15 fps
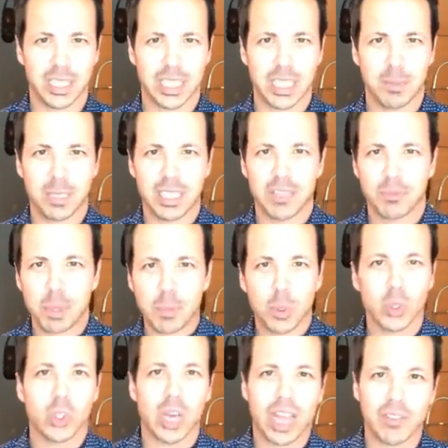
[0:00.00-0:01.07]
If people
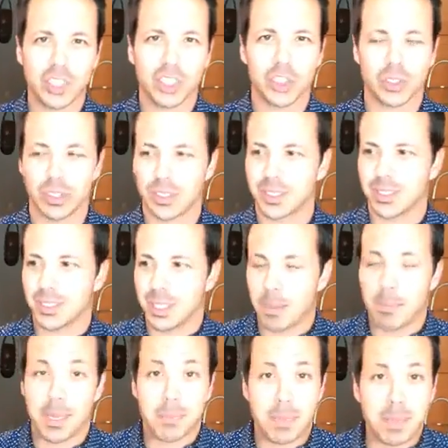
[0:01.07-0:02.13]
don't have insurance,
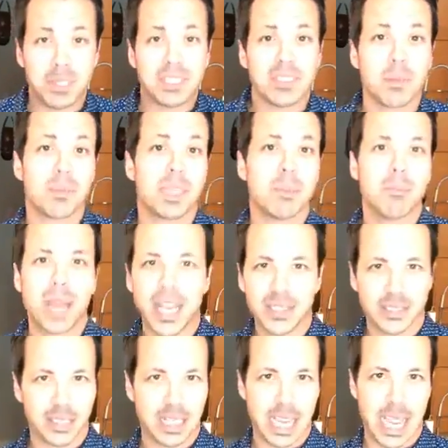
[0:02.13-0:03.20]
then maybe something
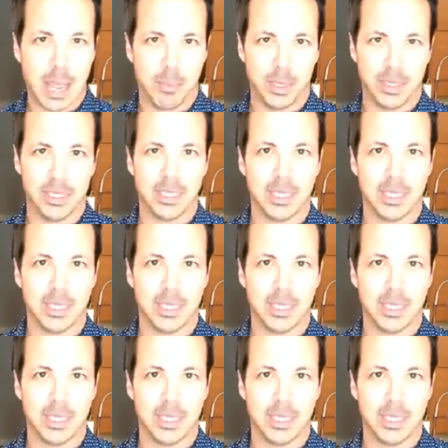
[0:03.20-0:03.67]
bad's going to happen.